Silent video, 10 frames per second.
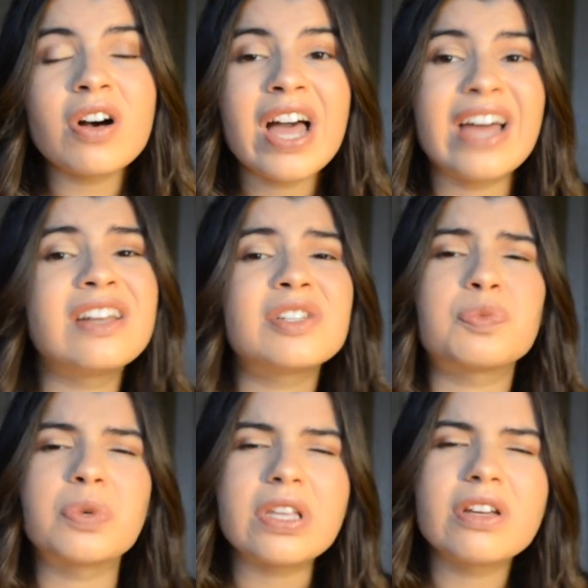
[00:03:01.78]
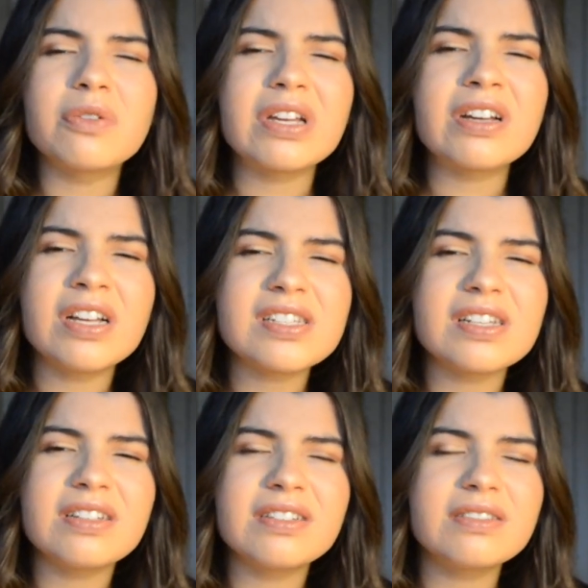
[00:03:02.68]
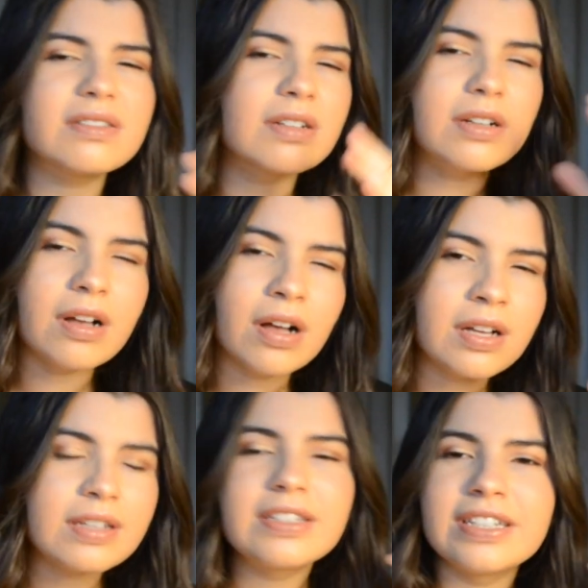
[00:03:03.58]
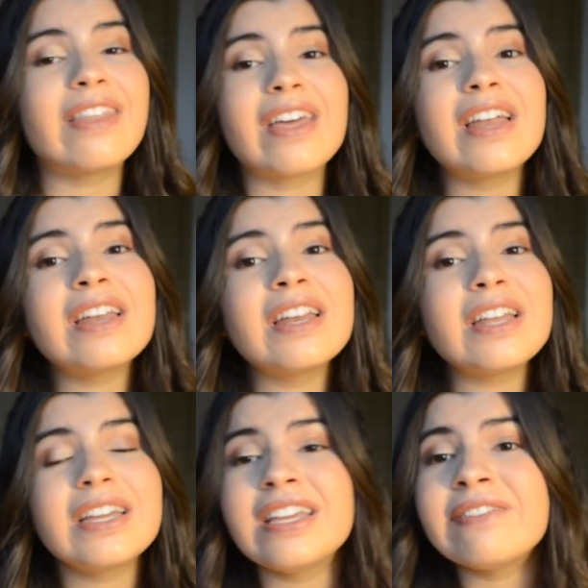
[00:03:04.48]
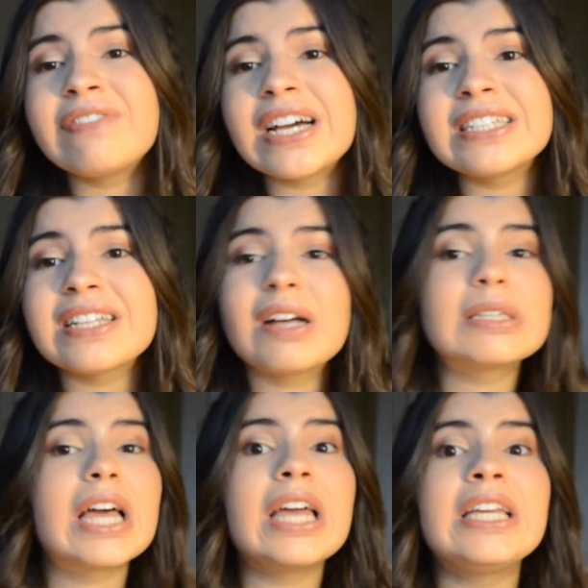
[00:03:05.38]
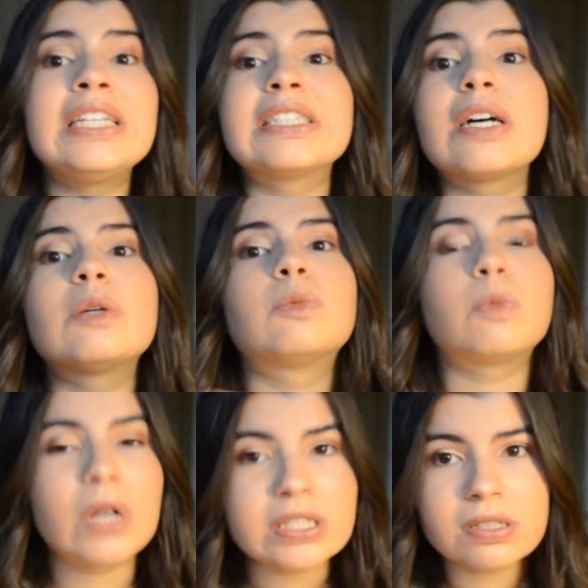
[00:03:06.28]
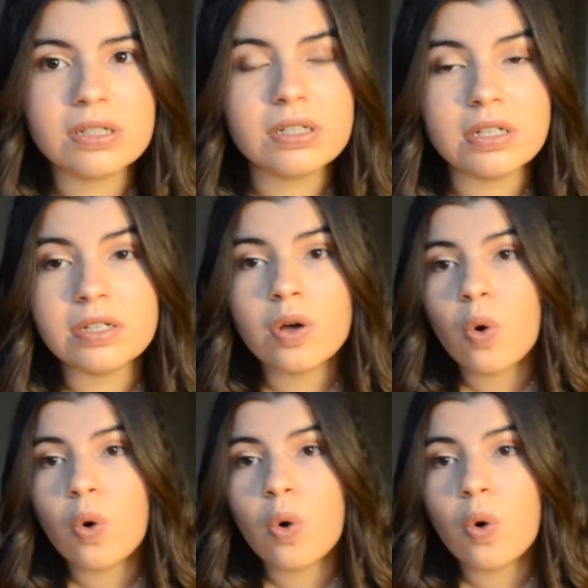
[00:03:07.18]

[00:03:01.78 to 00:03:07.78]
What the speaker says: and his really annoying cousin. And then he finds out that he's a wizard.